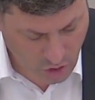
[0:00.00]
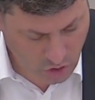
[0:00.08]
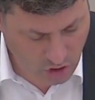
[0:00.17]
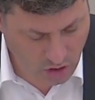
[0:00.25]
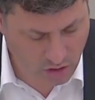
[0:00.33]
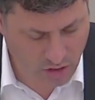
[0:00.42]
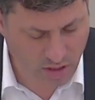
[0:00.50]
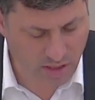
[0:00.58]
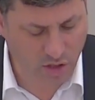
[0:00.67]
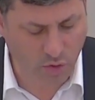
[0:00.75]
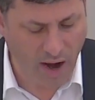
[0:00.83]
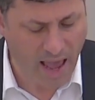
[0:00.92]
to, to
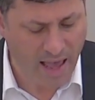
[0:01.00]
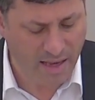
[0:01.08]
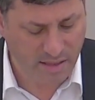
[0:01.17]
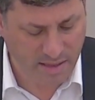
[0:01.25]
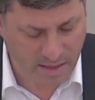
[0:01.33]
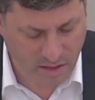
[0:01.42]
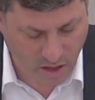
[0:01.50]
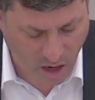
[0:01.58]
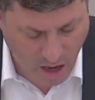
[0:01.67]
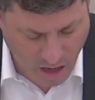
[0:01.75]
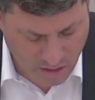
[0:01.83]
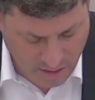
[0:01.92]
this grass that's
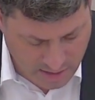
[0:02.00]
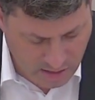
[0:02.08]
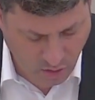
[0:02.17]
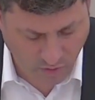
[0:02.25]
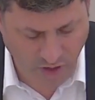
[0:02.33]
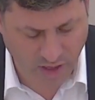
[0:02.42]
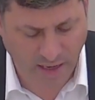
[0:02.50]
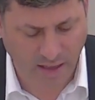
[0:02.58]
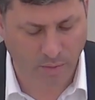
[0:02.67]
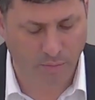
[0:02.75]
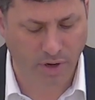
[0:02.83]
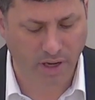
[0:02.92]
cut? It says over here, you're not
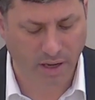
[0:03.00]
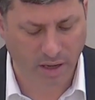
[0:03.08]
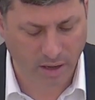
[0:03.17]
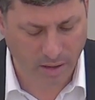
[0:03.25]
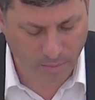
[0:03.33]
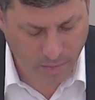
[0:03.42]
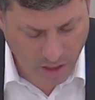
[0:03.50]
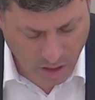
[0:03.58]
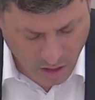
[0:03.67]
allowed to bring him.